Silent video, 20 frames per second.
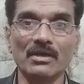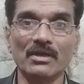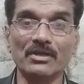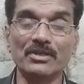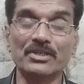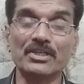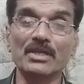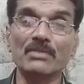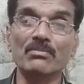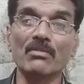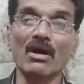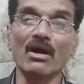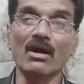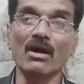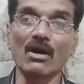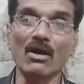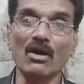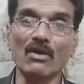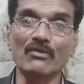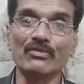dream
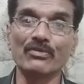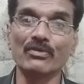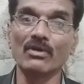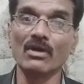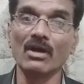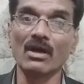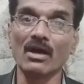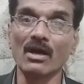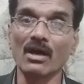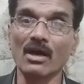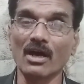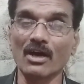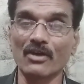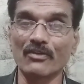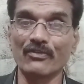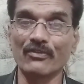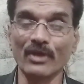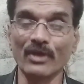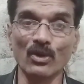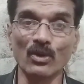of her
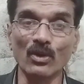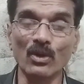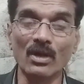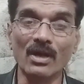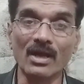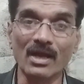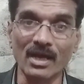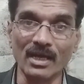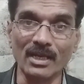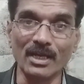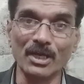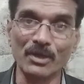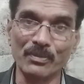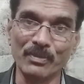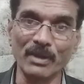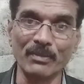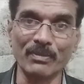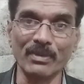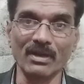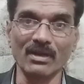fellow colored
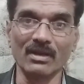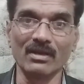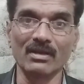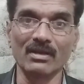people.